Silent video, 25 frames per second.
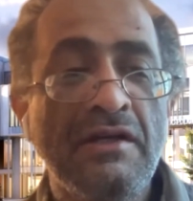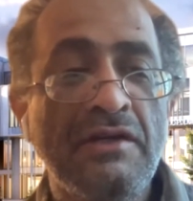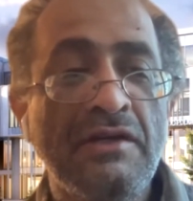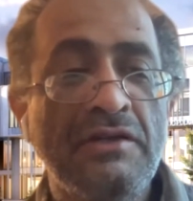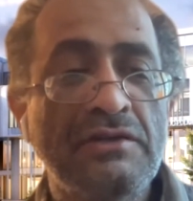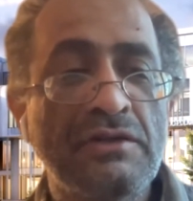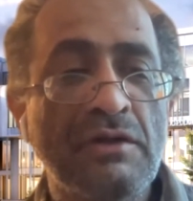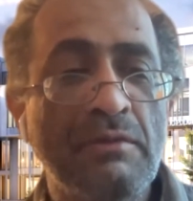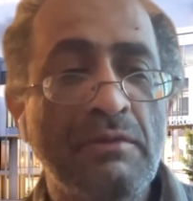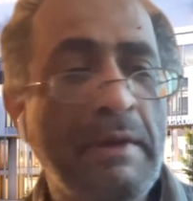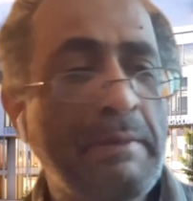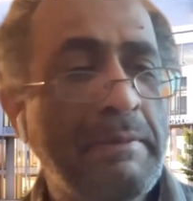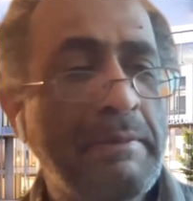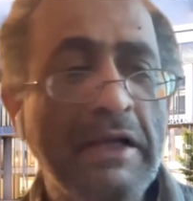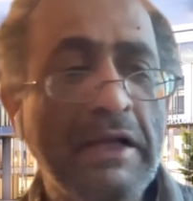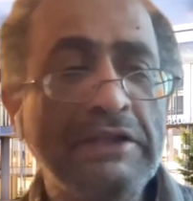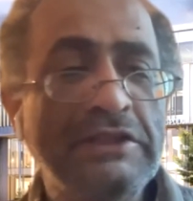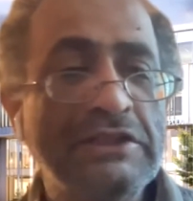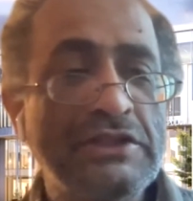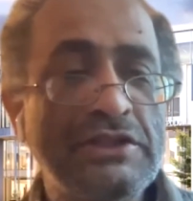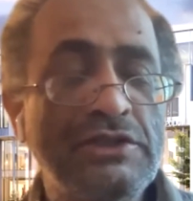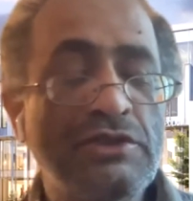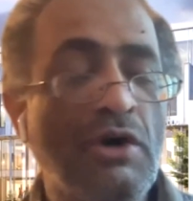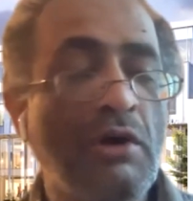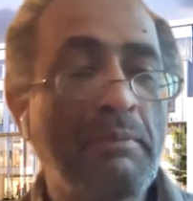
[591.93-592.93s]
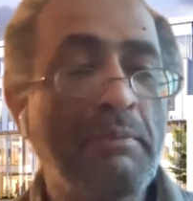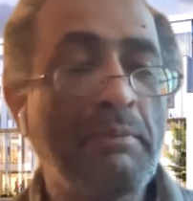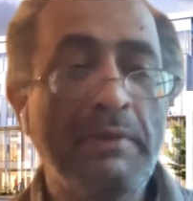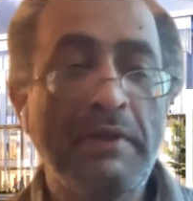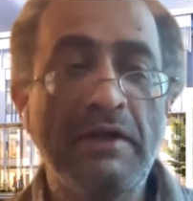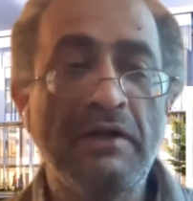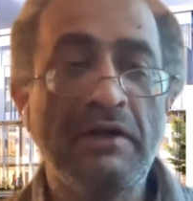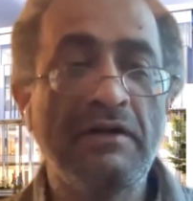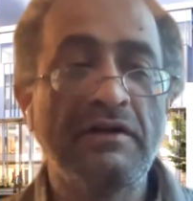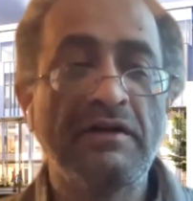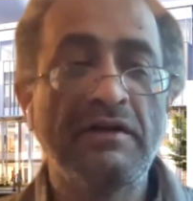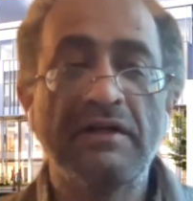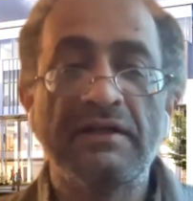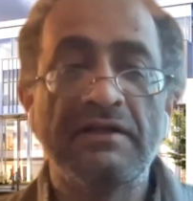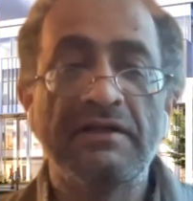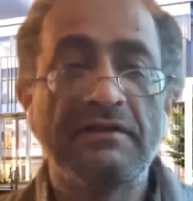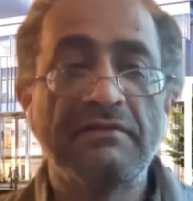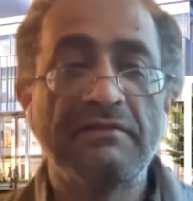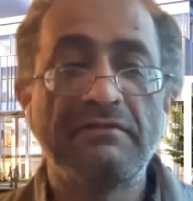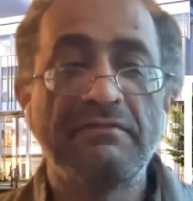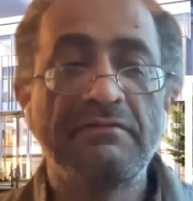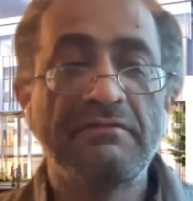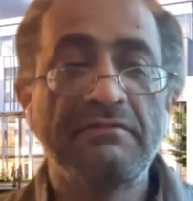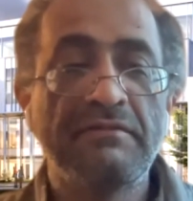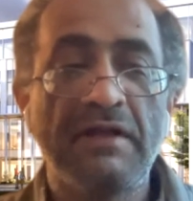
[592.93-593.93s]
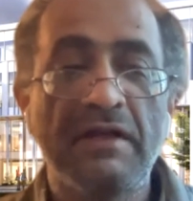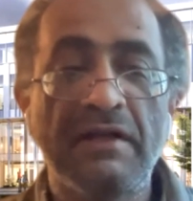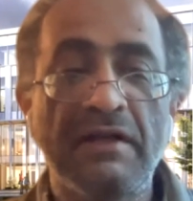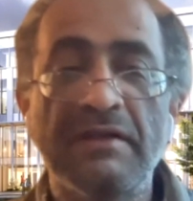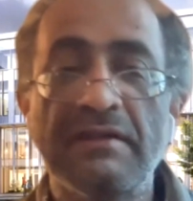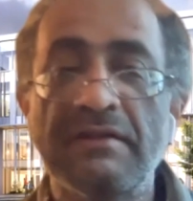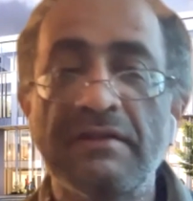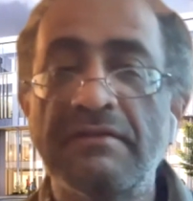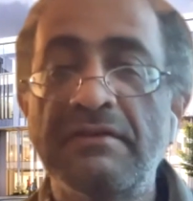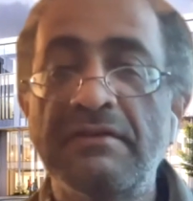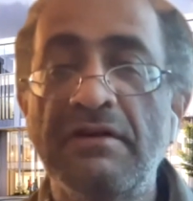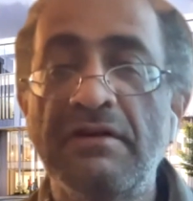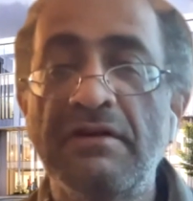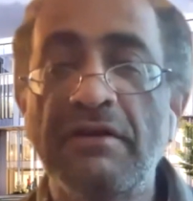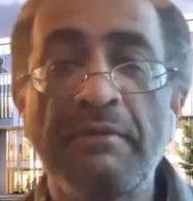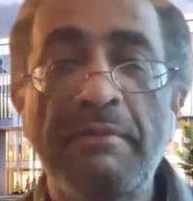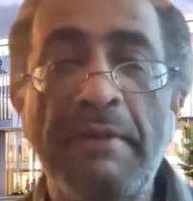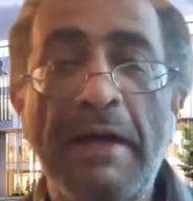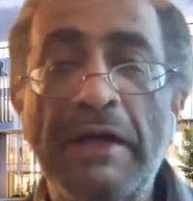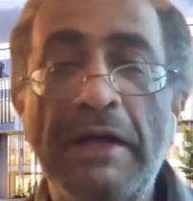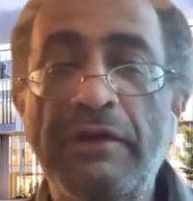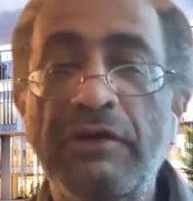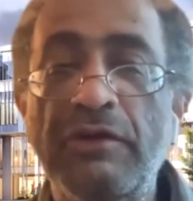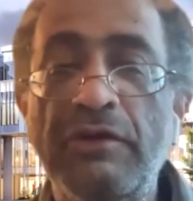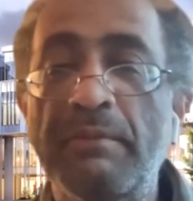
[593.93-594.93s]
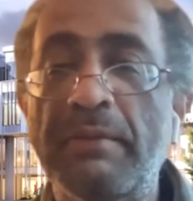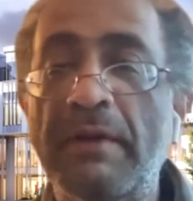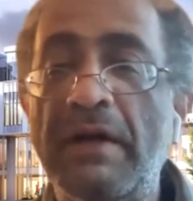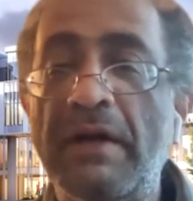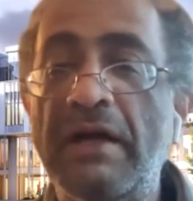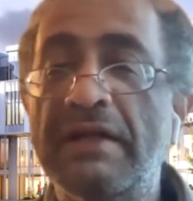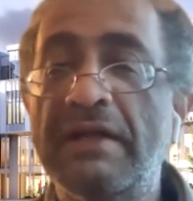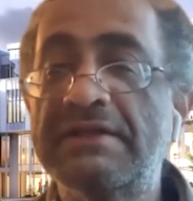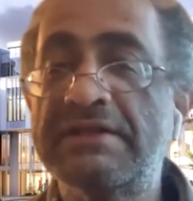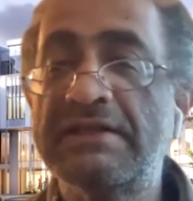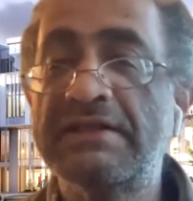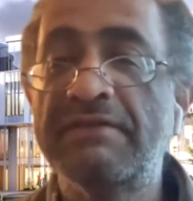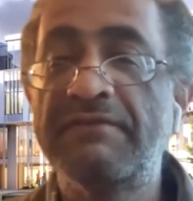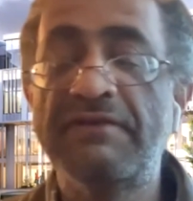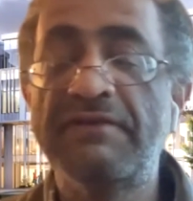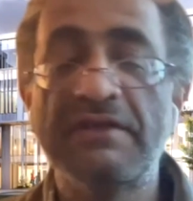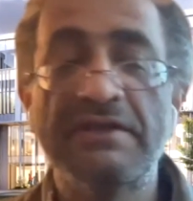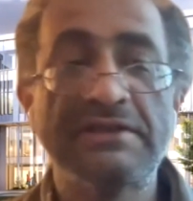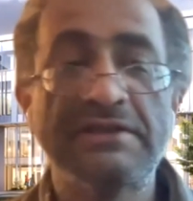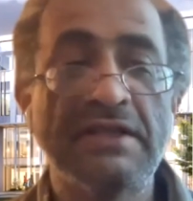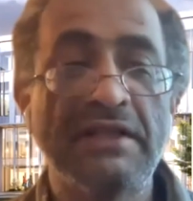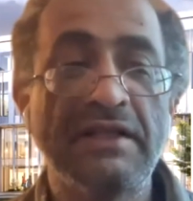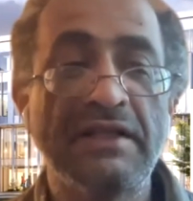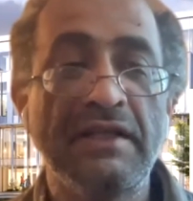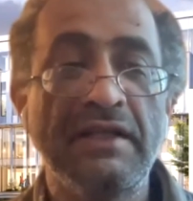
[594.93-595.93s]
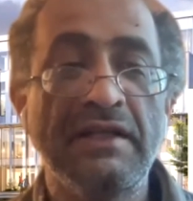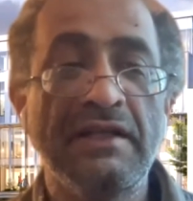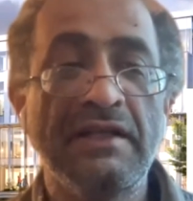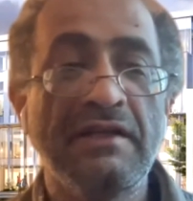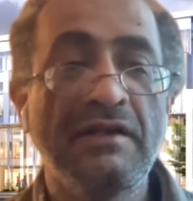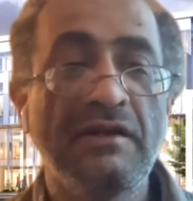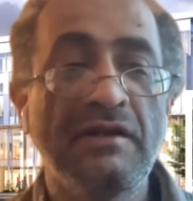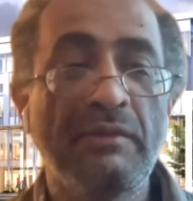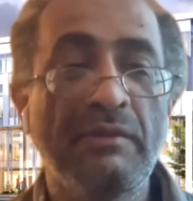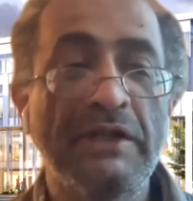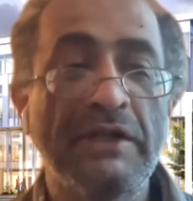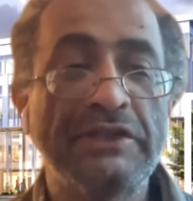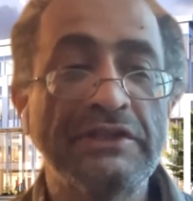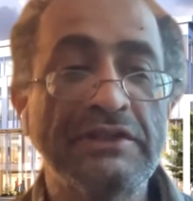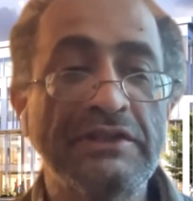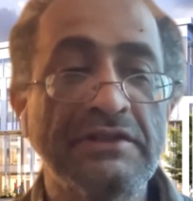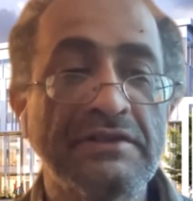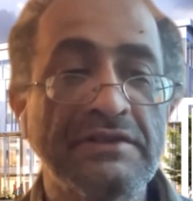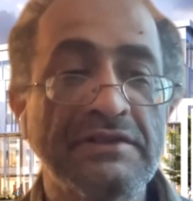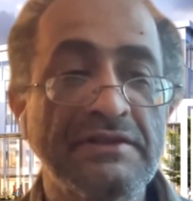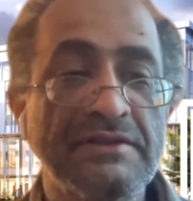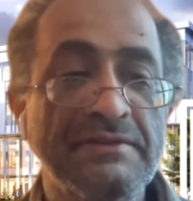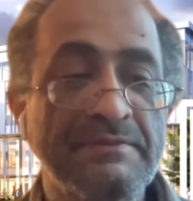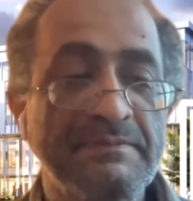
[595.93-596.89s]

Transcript: So maybe I'll just stop here and turn it back to you, Brian, see if there's any questions.